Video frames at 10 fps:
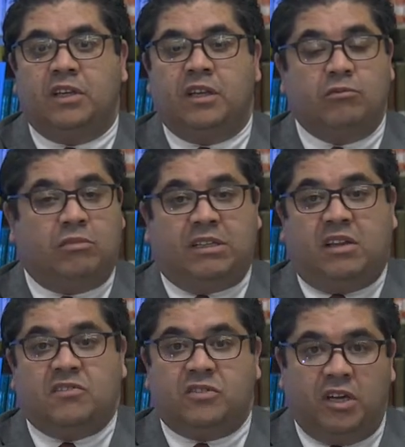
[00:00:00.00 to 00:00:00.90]
in a
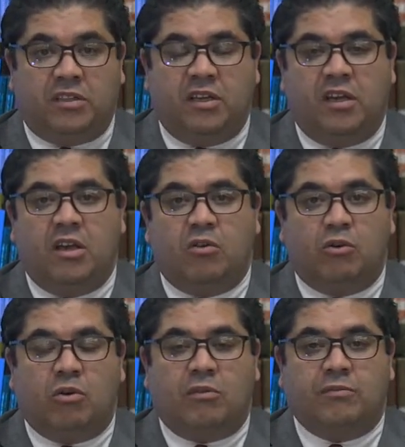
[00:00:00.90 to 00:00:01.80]
wetland site,
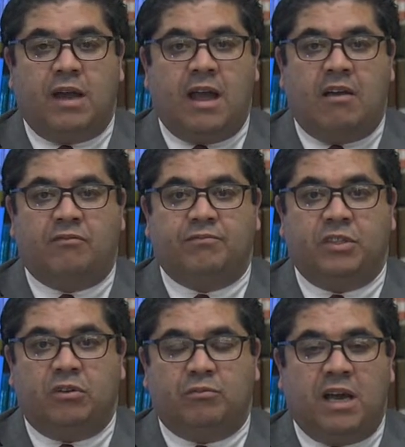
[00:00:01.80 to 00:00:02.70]
or have
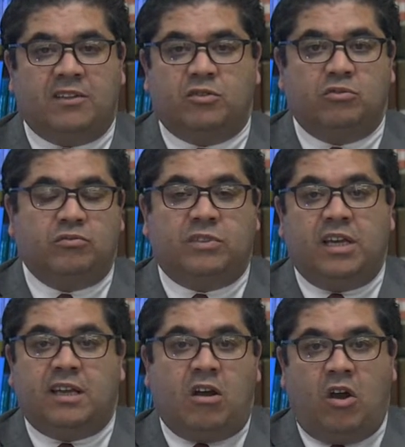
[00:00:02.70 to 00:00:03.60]
passed through,
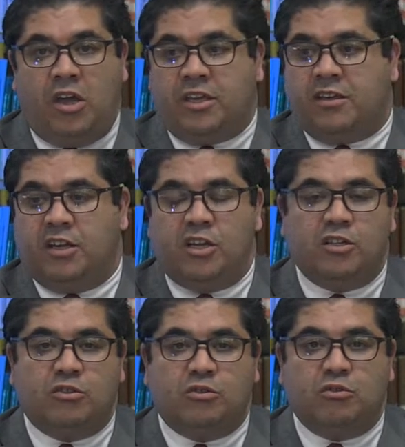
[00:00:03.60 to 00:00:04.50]
take a hike
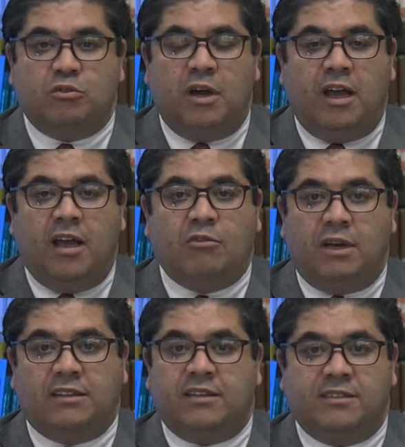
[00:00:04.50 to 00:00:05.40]
through a
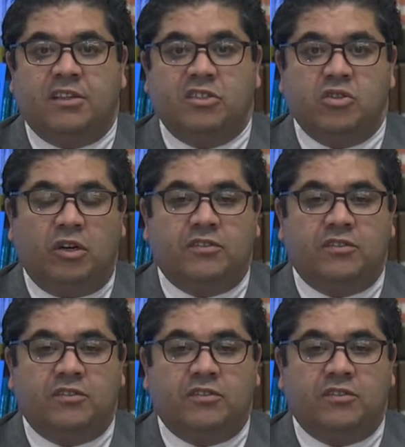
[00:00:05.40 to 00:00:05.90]
wetland and enjoy.